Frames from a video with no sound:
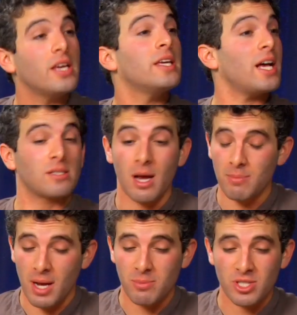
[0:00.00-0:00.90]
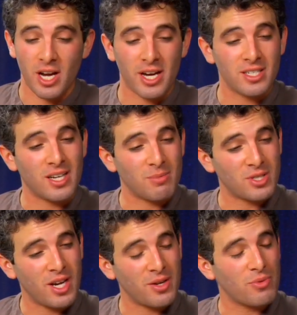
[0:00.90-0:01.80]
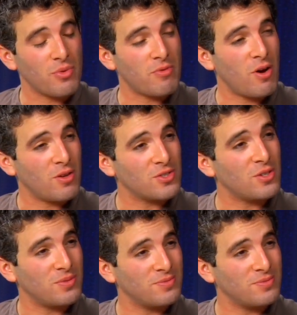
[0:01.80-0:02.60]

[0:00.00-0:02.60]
Yes, I'm signed through the fall. So